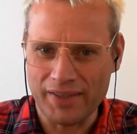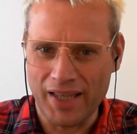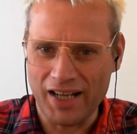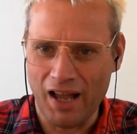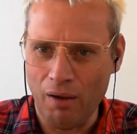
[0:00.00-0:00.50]

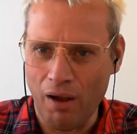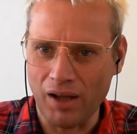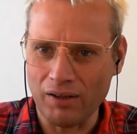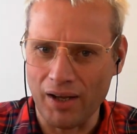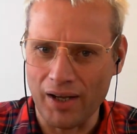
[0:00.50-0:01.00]
They're now
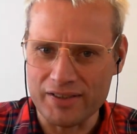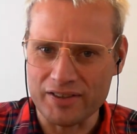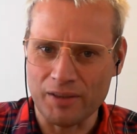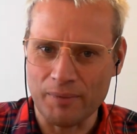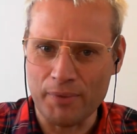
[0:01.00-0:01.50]
allies
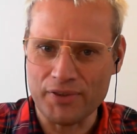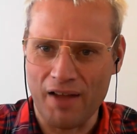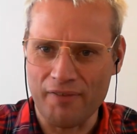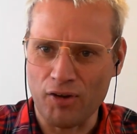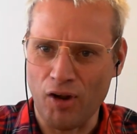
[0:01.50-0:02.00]
and they're able to
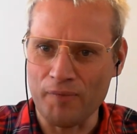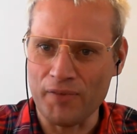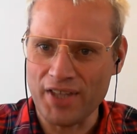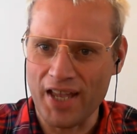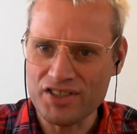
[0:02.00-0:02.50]
have that
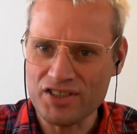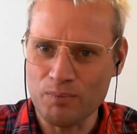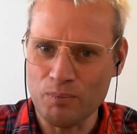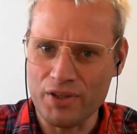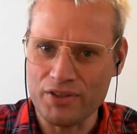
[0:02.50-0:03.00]

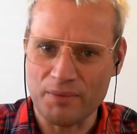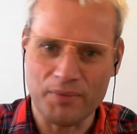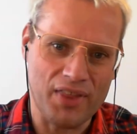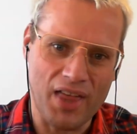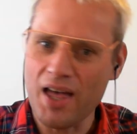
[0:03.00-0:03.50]
conversation with
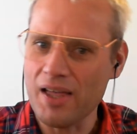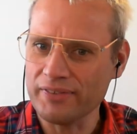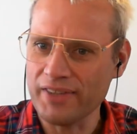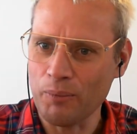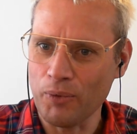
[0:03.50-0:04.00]
some of their
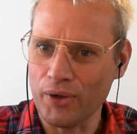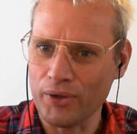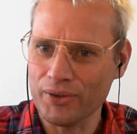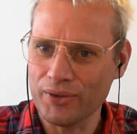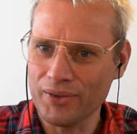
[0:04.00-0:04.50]

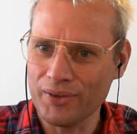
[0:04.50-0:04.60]
network.